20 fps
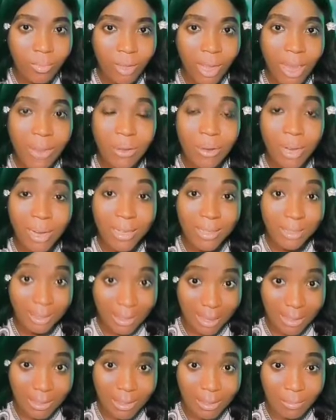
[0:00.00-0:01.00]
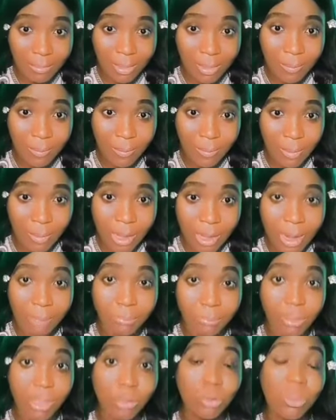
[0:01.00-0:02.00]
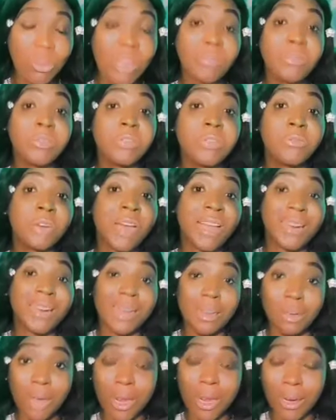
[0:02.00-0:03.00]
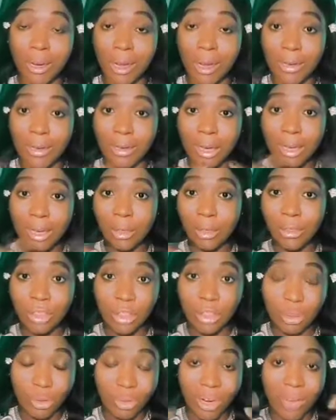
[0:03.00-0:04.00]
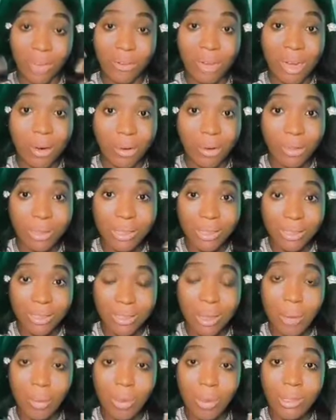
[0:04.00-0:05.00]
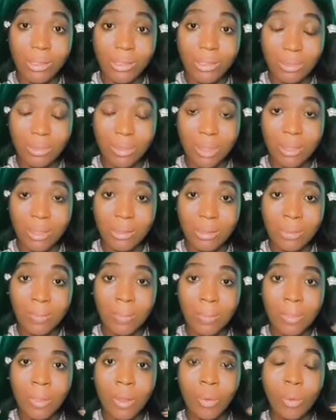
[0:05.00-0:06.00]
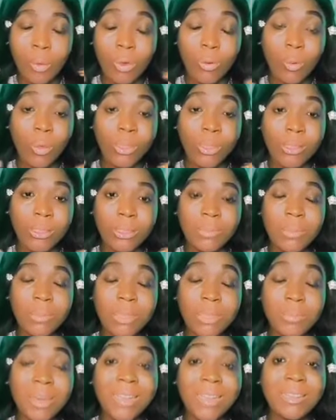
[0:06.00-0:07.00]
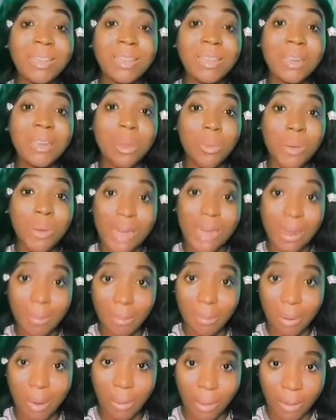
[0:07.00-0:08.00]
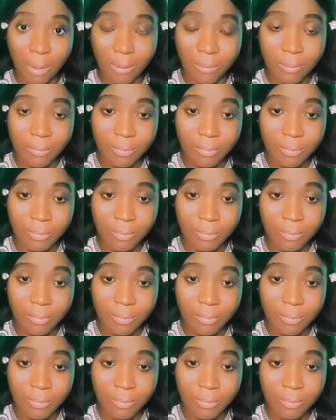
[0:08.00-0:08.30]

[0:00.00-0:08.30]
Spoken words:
Are you guys getting me? I'm trying to give you different analogies so that you can understand what it means, what it means by taking away their power.